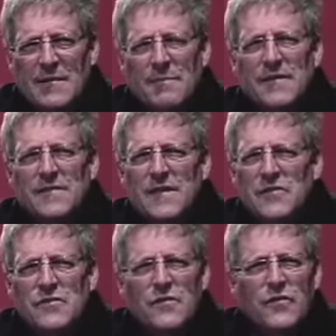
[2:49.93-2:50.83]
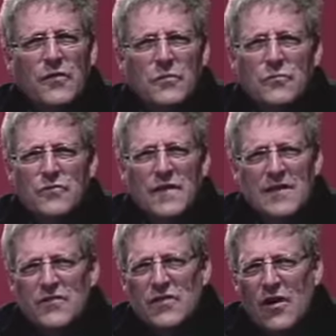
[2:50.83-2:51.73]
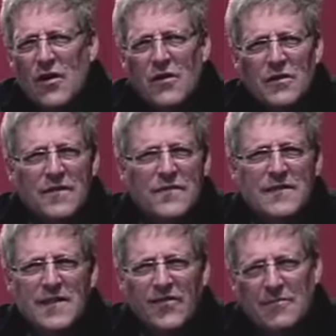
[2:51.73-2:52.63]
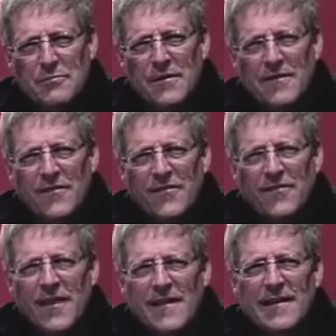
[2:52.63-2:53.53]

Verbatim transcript: but the teachers who teach all of the disciplines